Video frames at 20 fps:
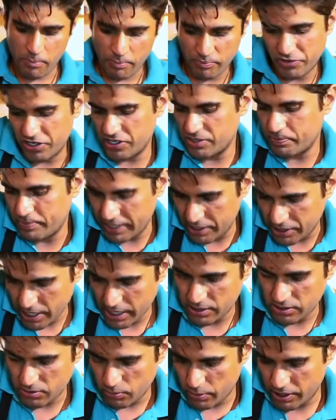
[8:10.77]
Just be
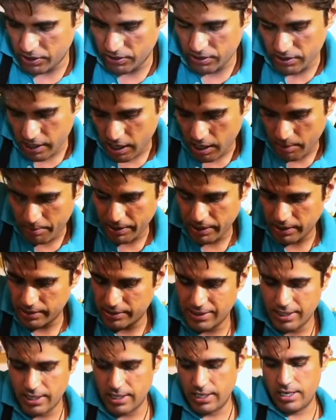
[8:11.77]
gentle when you start,
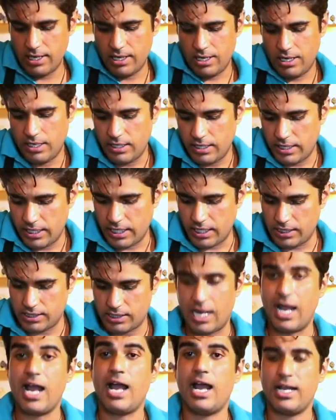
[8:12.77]
because it
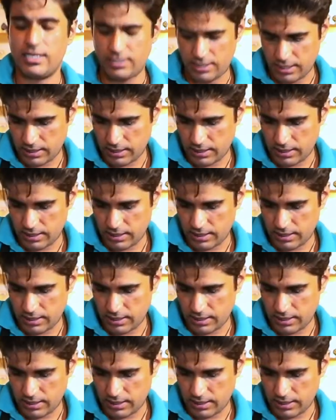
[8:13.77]
has